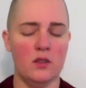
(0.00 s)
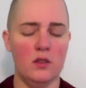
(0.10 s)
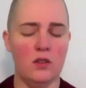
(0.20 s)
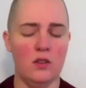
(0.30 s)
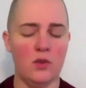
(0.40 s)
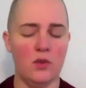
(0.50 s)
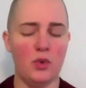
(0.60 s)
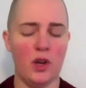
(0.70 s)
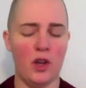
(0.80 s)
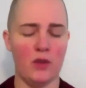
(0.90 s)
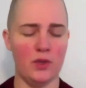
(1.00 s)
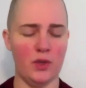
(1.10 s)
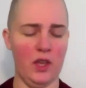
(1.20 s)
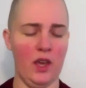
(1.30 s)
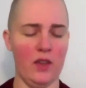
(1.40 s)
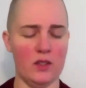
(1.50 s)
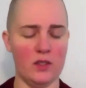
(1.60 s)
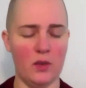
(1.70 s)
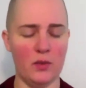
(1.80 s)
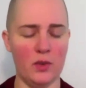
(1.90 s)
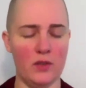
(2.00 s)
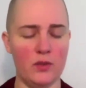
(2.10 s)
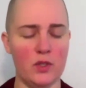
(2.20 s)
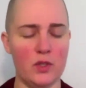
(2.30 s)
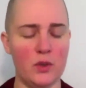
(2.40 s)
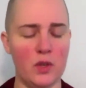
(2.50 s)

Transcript: If we put off looking at the suffering for too